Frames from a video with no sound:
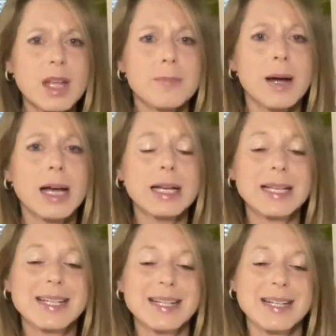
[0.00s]
But
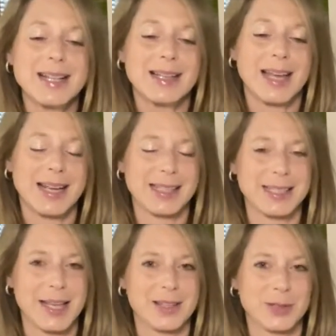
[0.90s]
like I
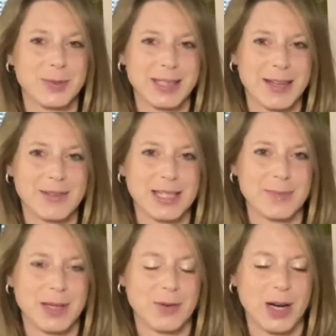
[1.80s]
said, this was given
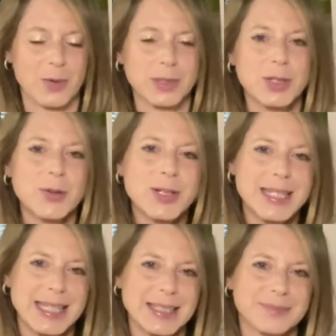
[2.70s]
to me when I was
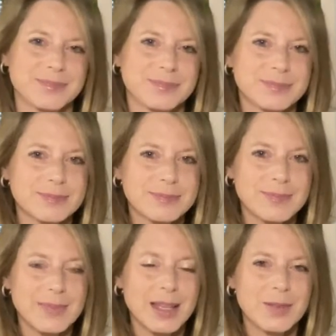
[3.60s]
13,
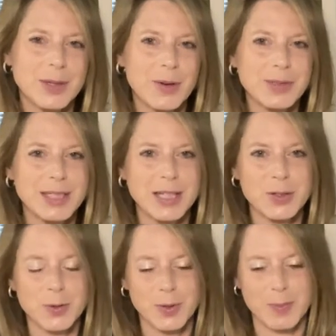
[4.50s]
when I was in
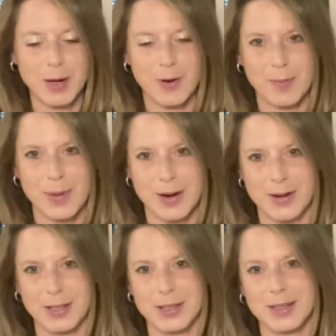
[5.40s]
Israel with my
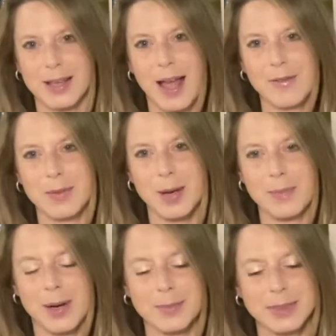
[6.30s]
grandparents, having
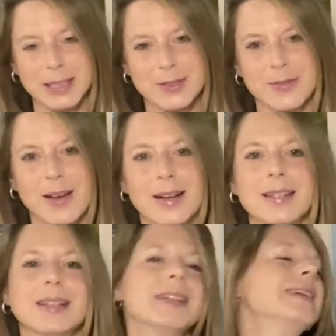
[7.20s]
my bat
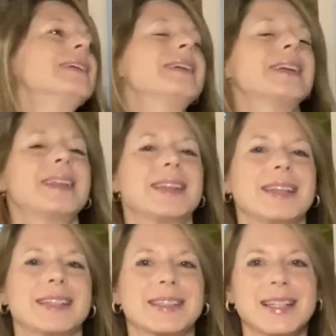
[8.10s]
mitzvah in
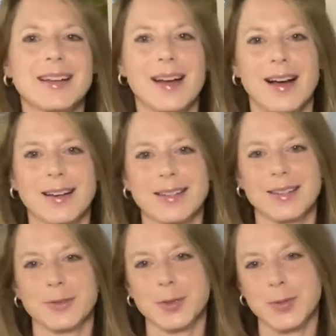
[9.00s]
the synagogue
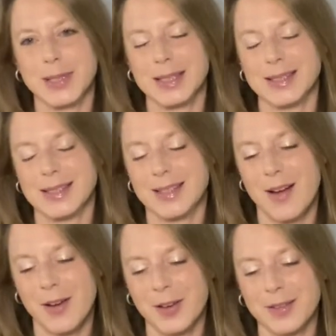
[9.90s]
ruins
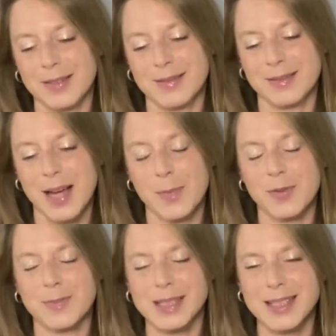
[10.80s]
on top
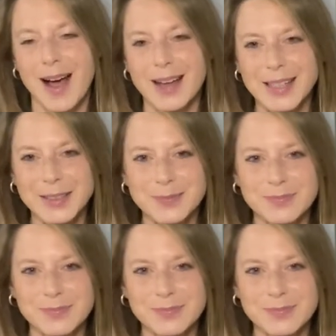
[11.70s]
of Masada.